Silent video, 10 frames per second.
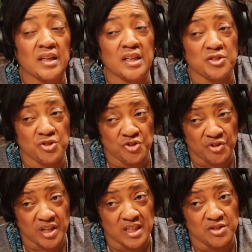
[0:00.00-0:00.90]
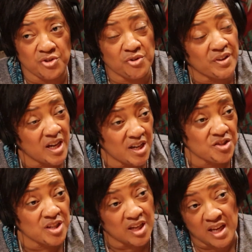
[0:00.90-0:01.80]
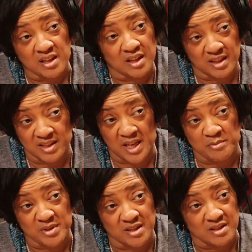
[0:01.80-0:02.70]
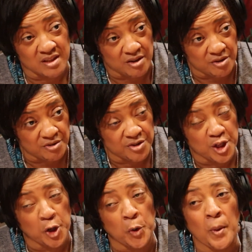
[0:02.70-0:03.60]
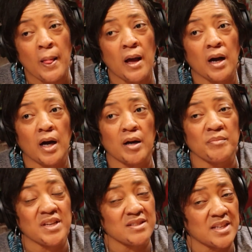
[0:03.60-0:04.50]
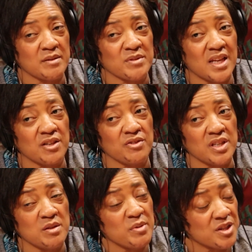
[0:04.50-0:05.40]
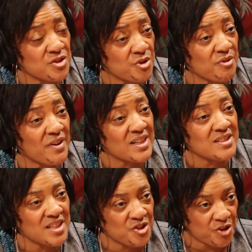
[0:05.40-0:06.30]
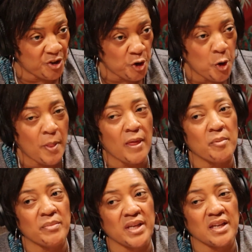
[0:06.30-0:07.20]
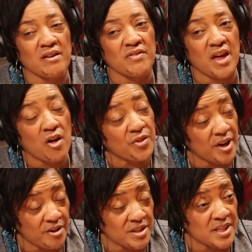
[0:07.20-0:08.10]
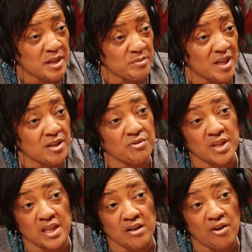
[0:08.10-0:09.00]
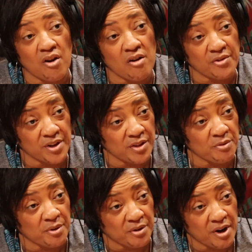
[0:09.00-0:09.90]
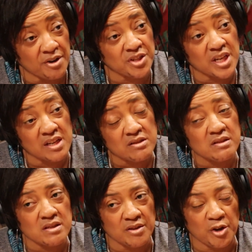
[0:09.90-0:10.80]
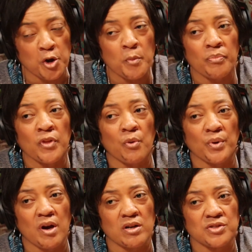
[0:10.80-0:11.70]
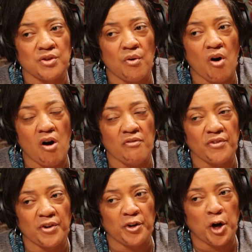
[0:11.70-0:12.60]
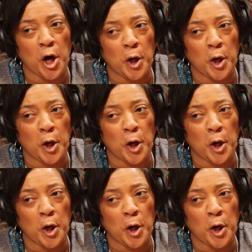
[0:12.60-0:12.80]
industry and certification exams in the center. So the exams that you need to be a certified teacher, many of the healthcare exams that you need are offered at the Roanoke Higher Education Center. We also offer